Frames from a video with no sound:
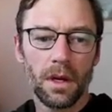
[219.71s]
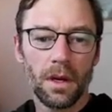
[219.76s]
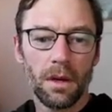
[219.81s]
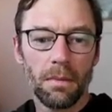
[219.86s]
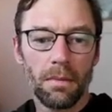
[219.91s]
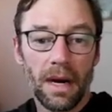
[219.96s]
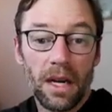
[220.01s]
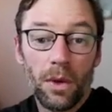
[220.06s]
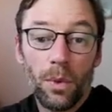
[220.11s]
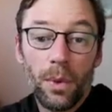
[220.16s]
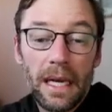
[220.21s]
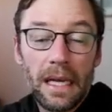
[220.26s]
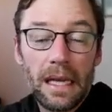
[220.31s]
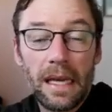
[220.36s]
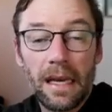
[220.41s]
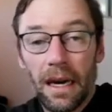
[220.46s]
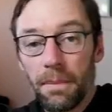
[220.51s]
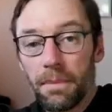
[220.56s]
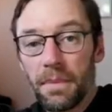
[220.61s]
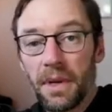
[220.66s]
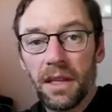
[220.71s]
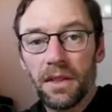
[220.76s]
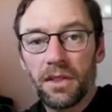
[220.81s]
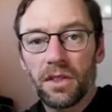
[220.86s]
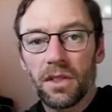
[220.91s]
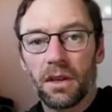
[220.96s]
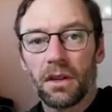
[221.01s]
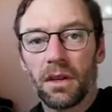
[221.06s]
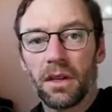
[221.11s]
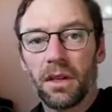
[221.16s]
My weekly
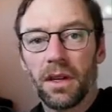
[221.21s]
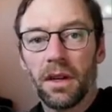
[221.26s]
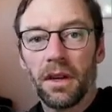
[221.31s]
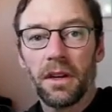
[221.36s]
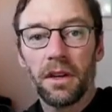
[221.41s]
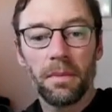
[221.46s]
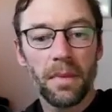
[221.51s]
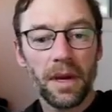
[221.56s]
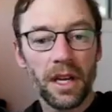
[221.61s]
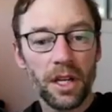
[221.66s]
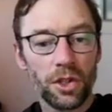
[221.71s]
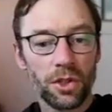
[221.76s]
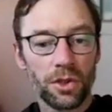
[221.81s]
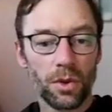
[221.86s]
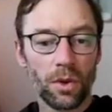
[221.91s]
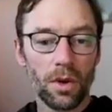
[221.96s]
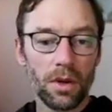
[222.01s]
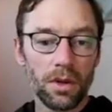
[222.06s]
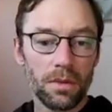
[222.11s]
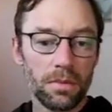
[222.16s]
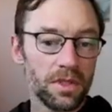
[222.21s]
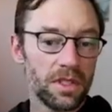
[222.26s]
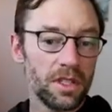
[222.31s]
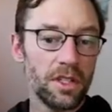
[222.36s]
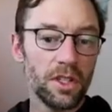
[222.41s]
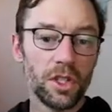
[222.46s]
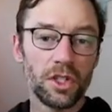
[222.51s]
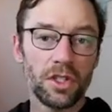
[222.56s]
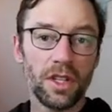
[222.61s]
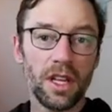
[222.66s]
updates are intended to make sure
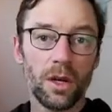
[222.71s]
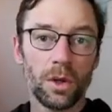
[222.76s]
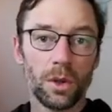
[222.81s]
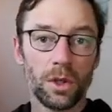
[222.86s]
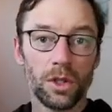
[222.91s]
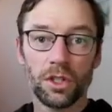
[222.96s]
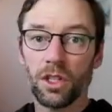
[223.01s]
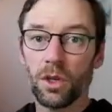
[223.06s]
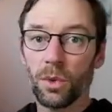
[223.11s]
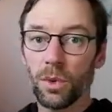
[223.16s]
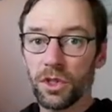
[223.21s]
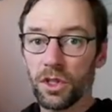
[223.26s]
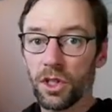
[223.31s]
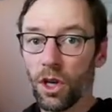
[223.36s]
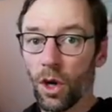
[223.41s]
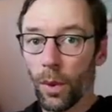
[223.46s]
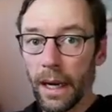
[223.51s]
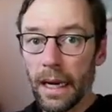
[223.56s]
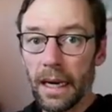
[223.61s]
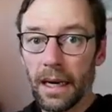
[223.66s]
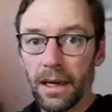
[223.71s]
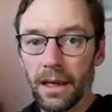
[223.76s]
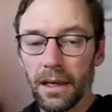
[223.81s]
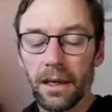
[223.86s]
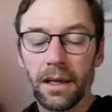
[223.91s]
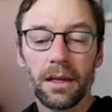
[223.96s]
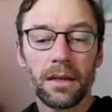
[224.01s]
senior stakeholders know what's going on.